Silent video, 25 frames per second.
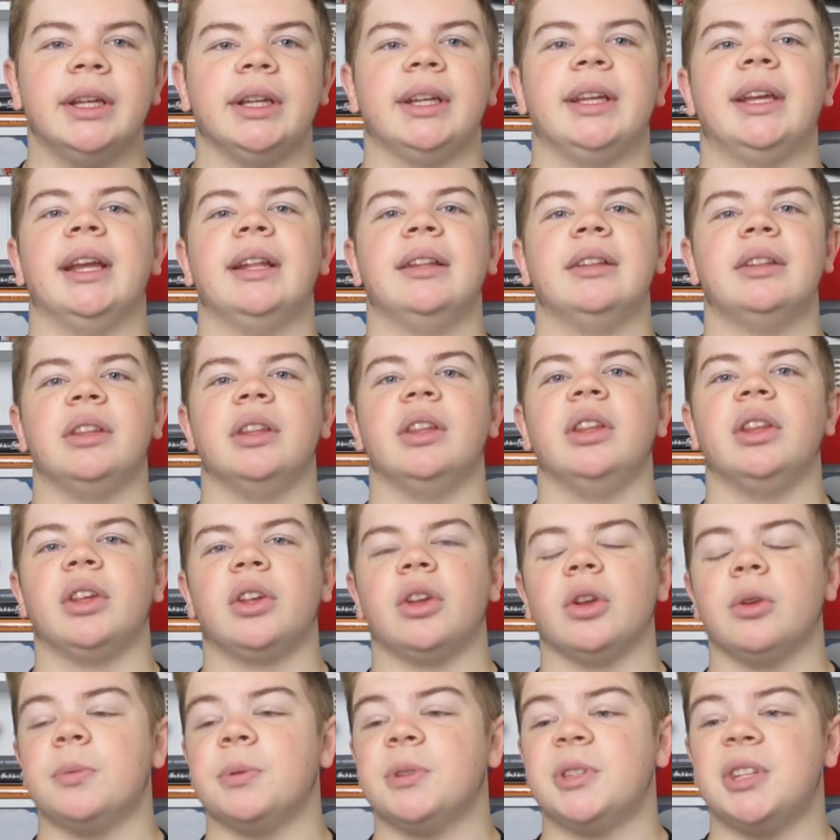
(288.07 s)
getting to the
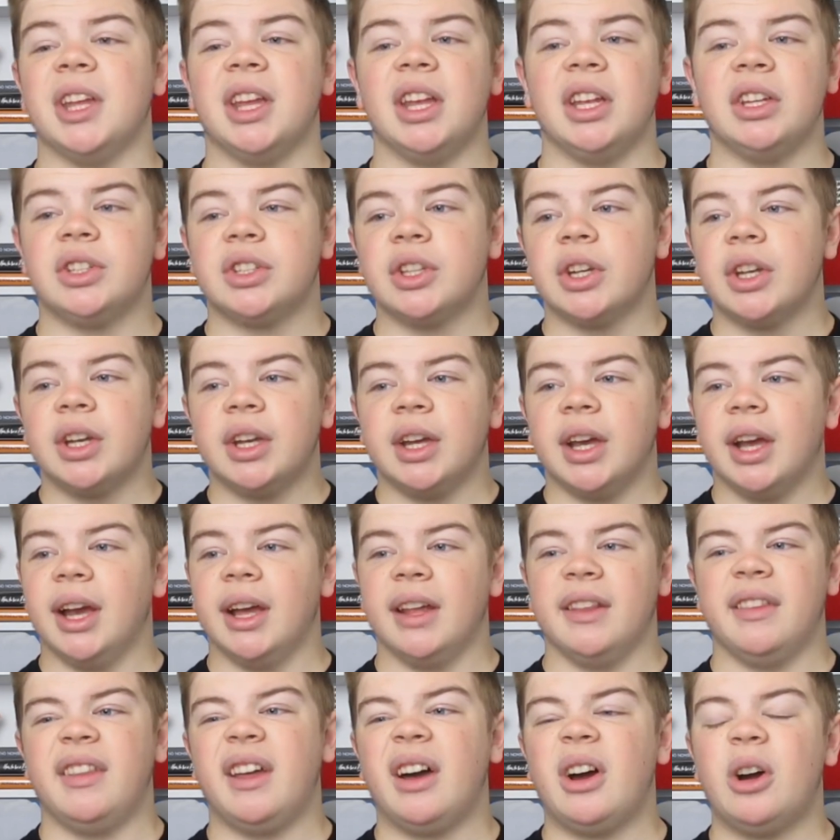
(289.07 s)
group stage,
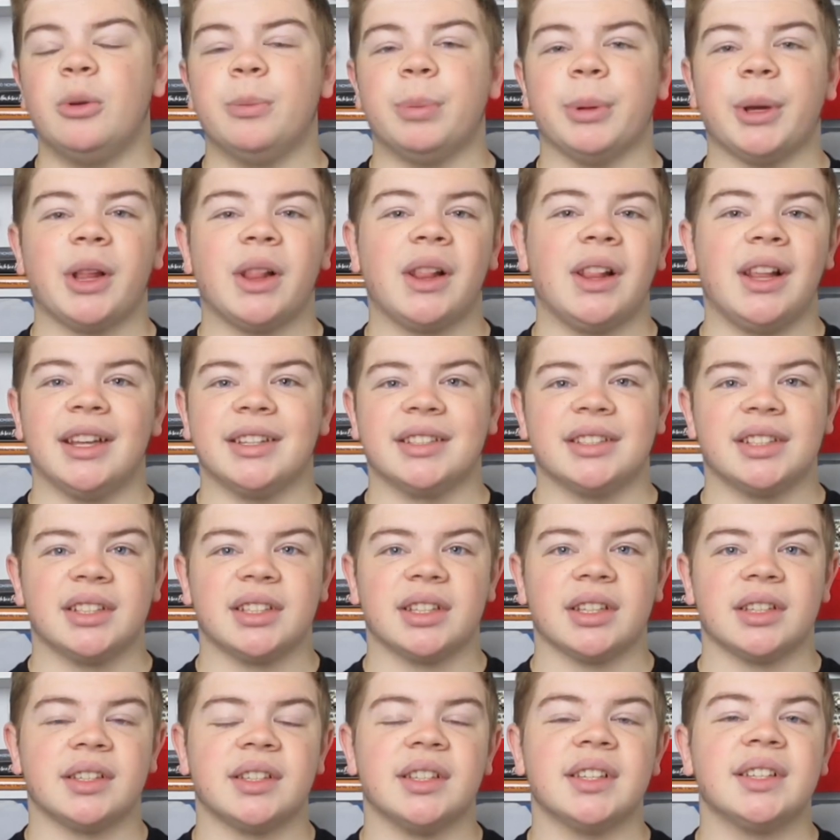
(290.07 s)
and that will be classed
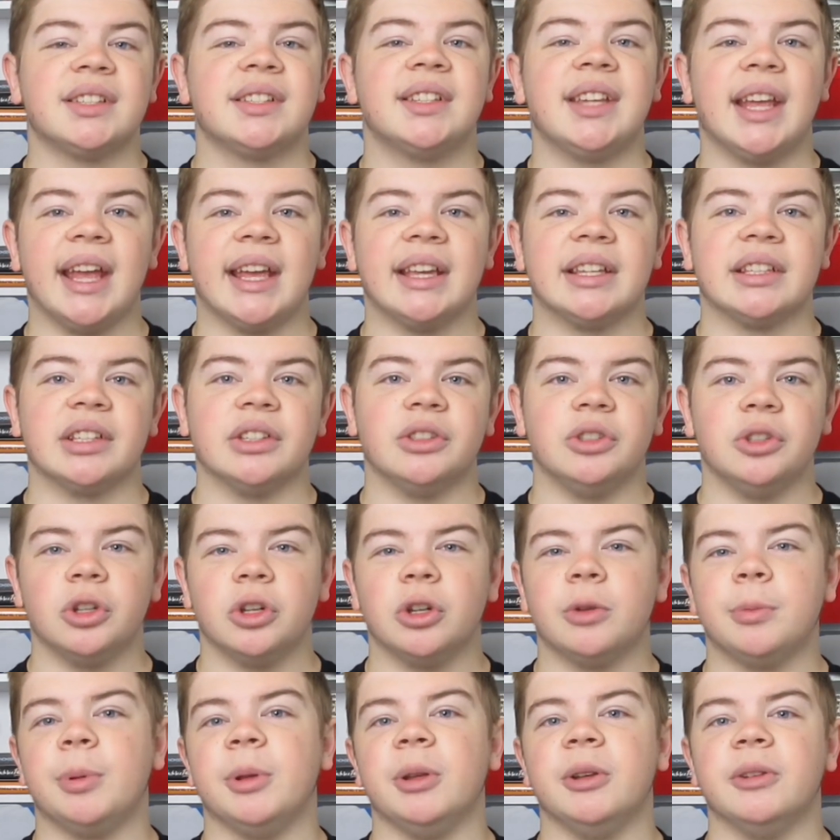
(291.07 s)
as a success in
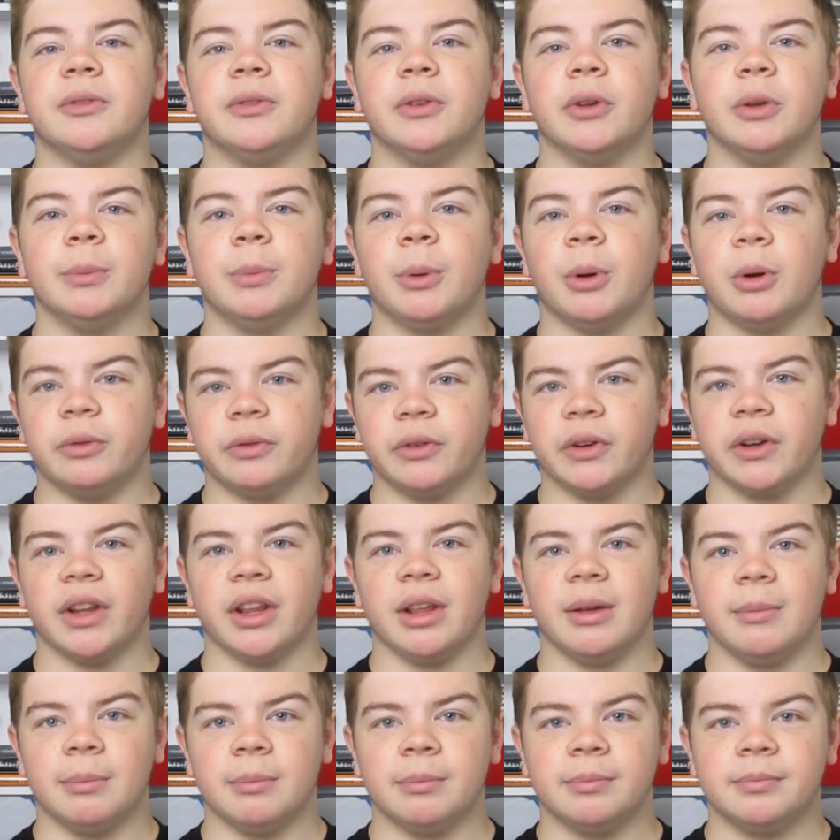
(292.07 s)
European football for
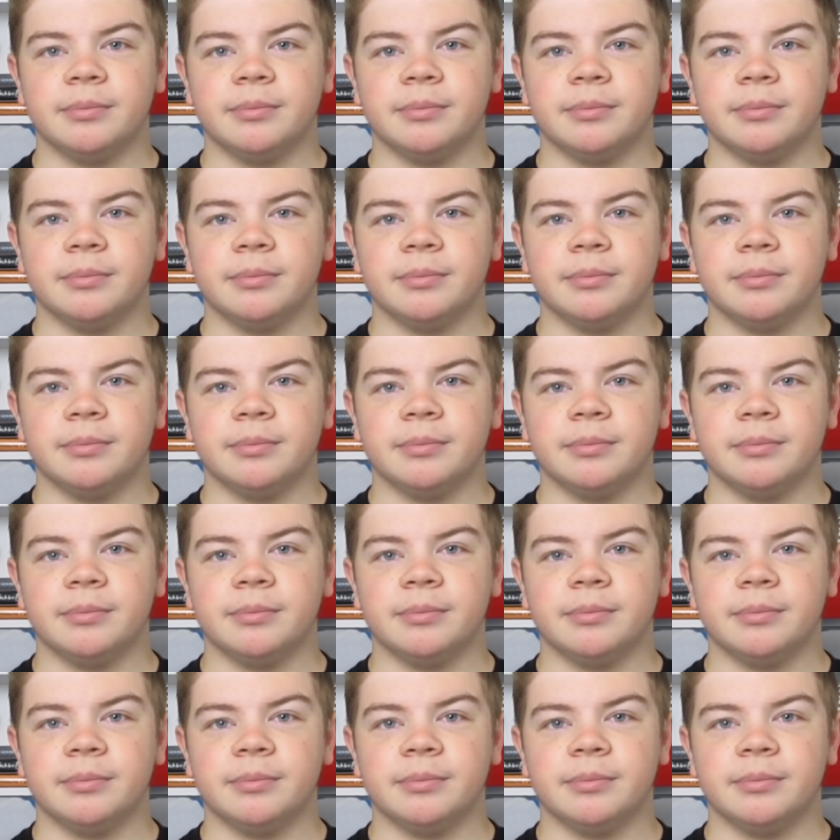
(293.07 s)
them,